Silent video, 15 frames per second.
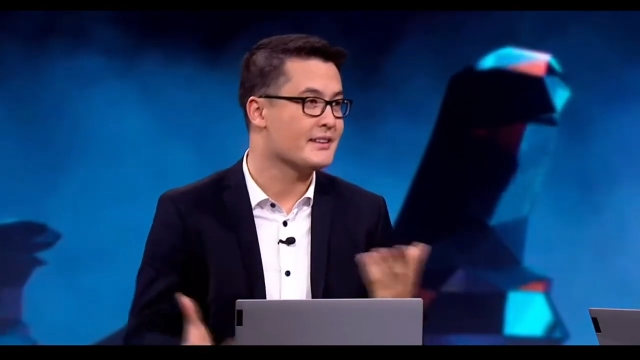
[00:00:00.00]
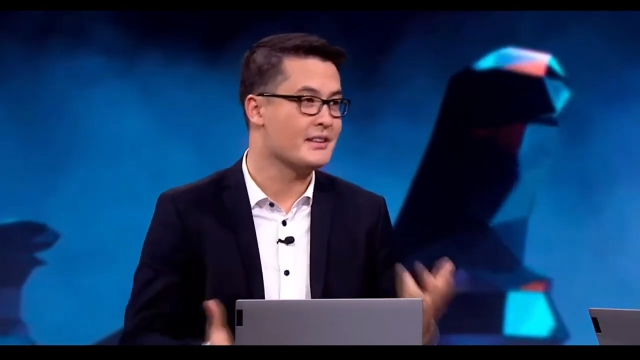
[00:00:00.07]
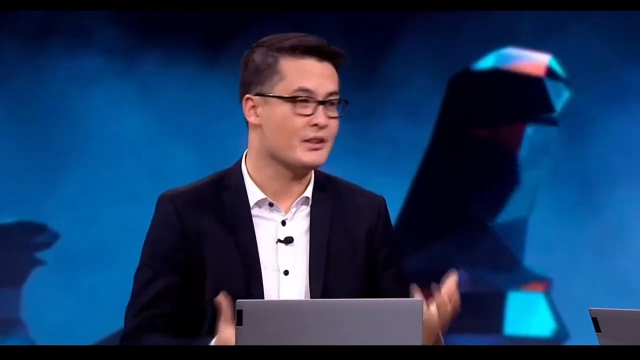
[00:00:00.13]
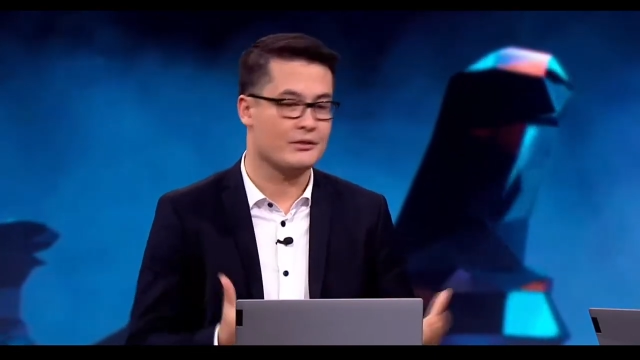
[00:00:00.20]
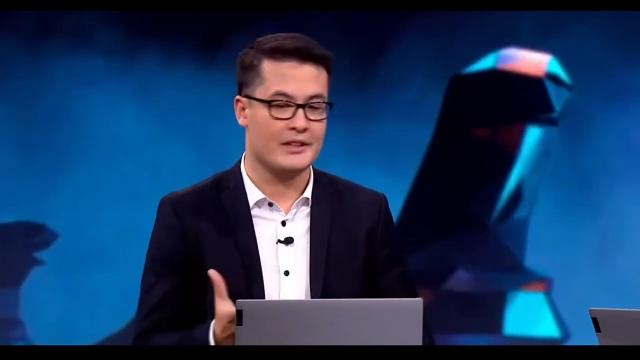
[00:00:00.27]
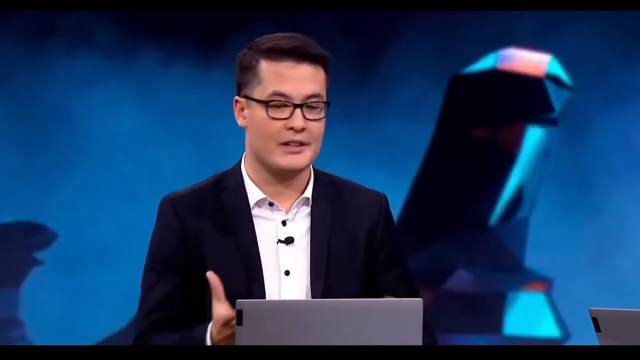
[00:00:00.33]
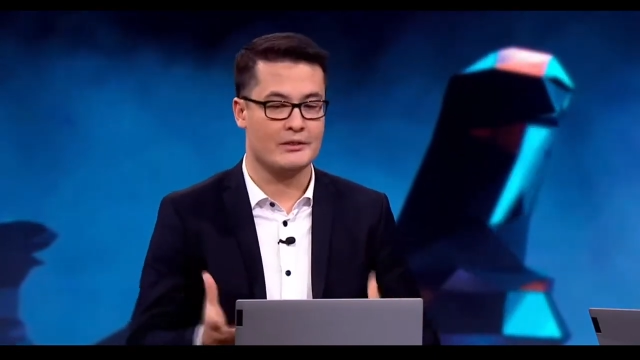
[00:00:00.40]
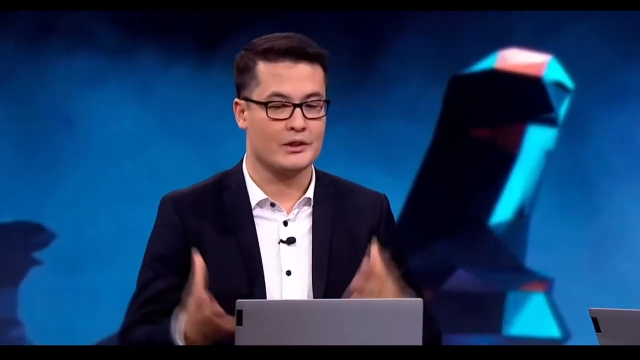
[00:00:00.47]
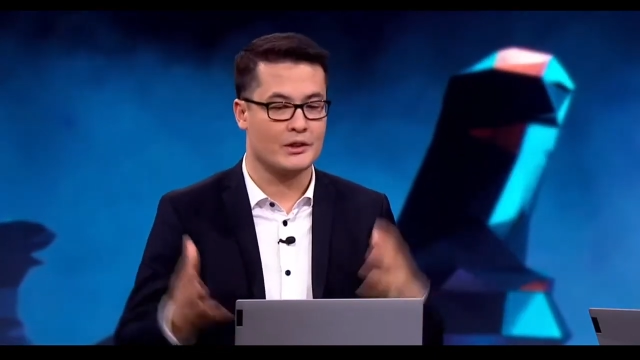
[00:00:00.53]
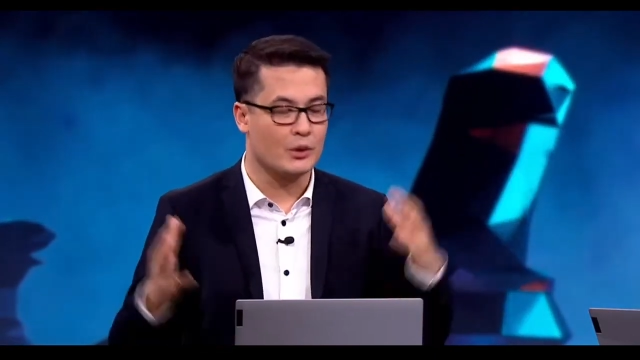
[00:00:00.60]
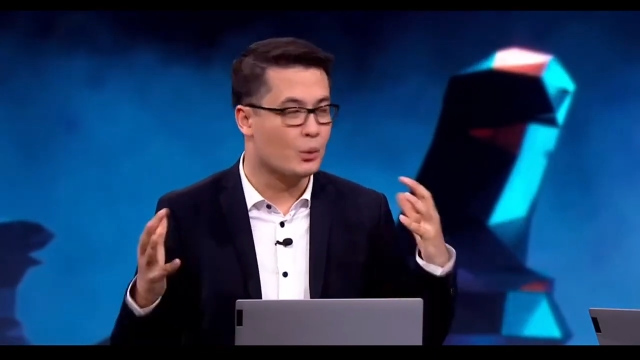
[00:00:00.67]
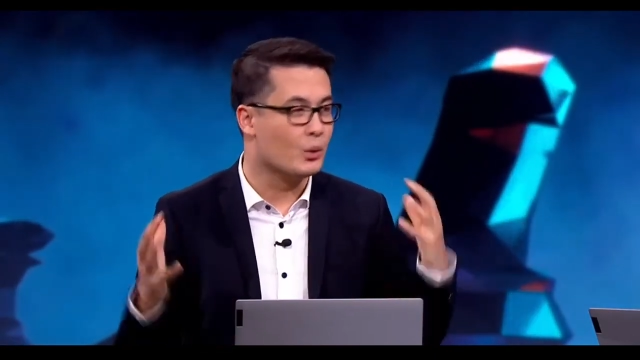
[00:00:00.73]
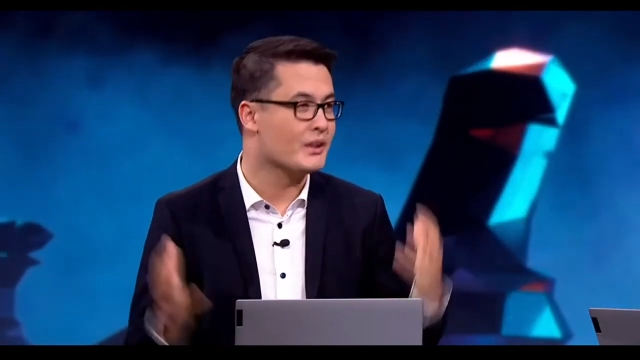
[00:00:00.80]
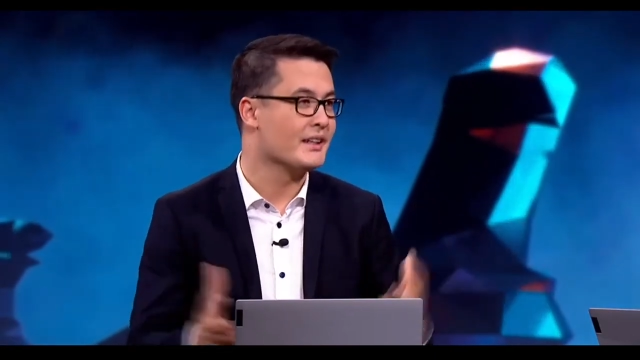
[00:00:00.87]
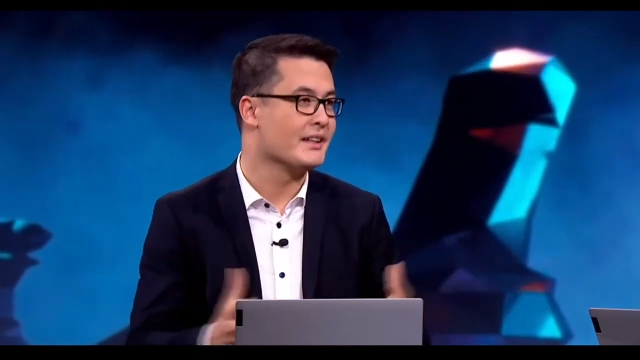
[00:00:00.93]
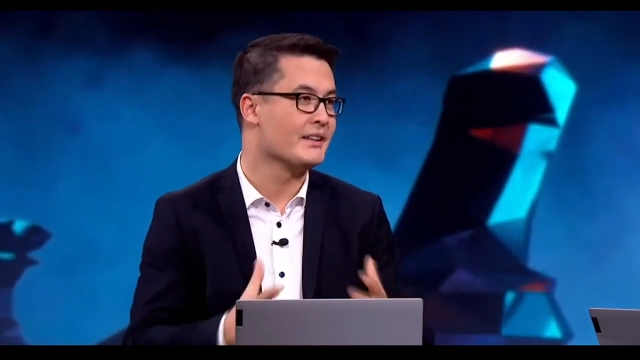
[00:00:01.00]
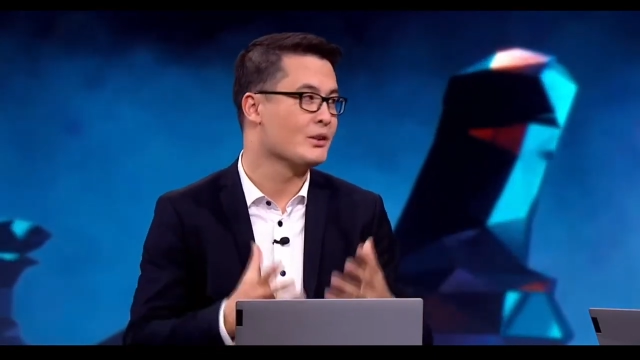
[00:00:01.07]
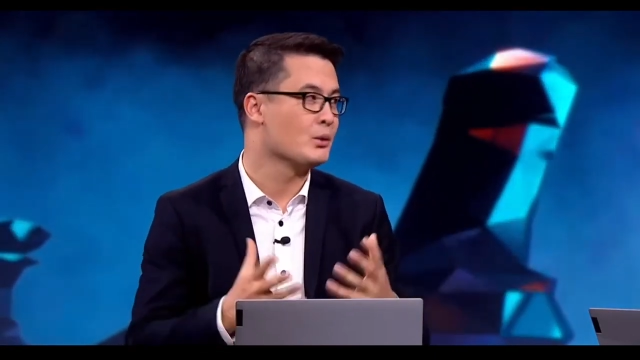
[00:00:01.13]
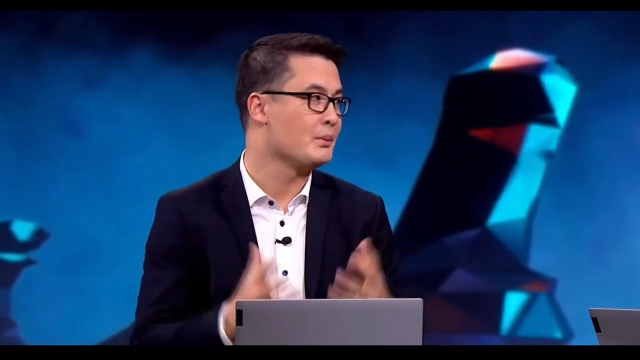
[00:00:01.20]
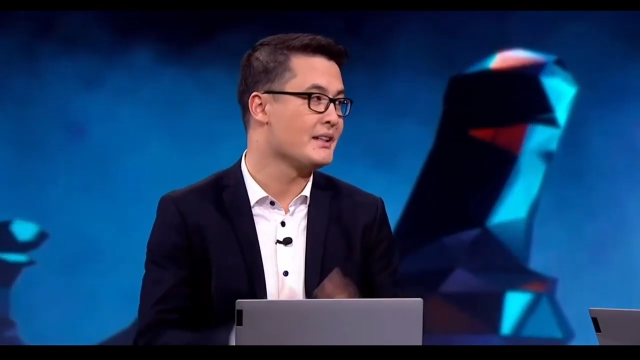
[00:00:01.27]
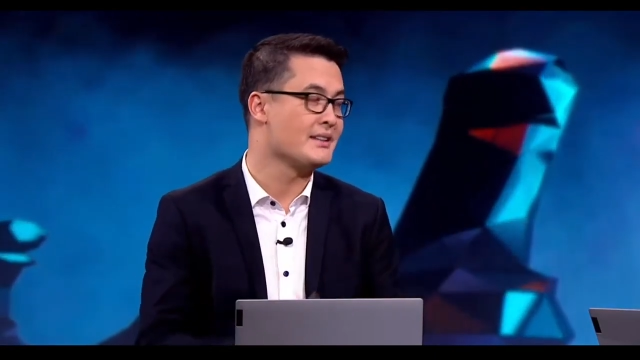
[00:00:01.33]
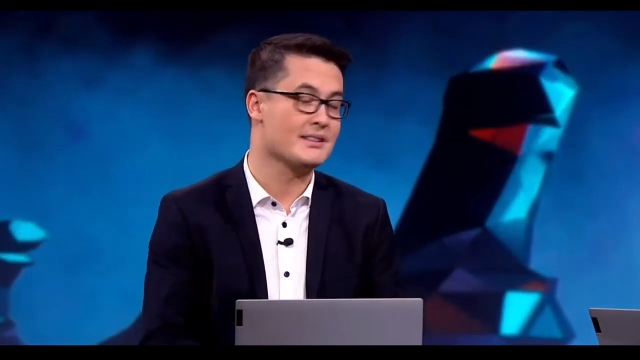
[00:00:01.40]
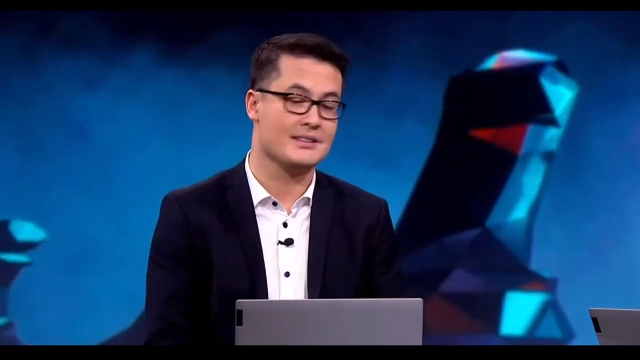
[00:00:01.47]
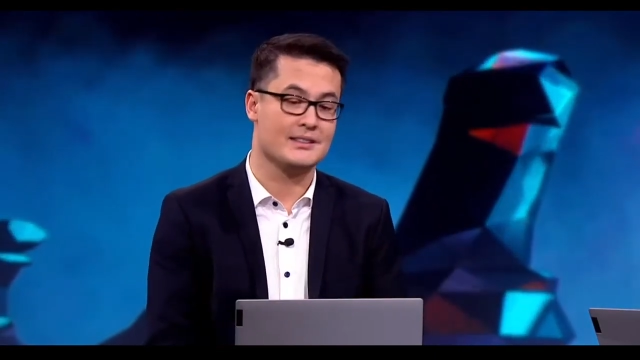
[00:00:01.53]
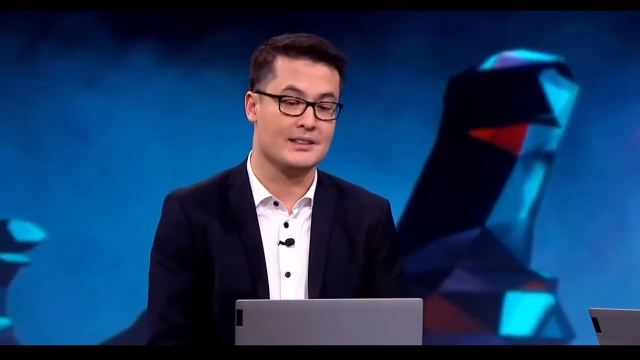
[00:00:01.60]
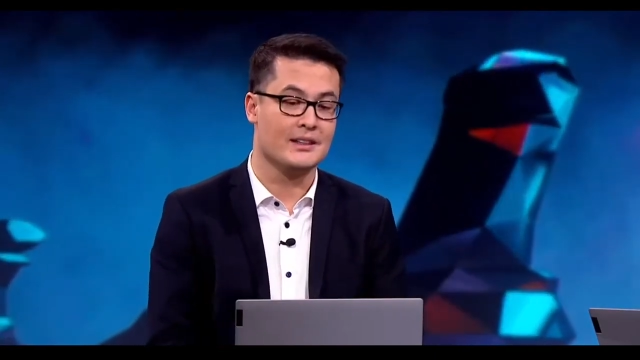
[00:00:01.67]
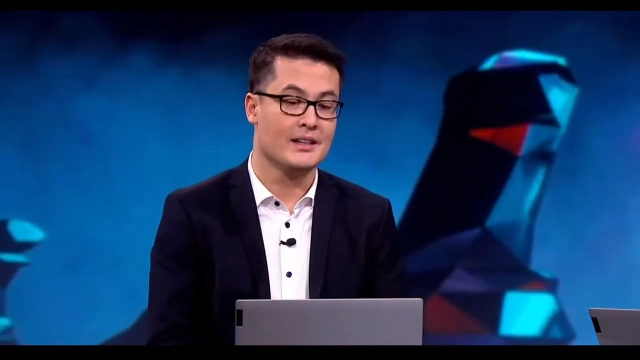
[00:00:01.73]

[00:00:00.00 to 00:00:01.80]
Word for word: things in your favor, coordinate your pieces.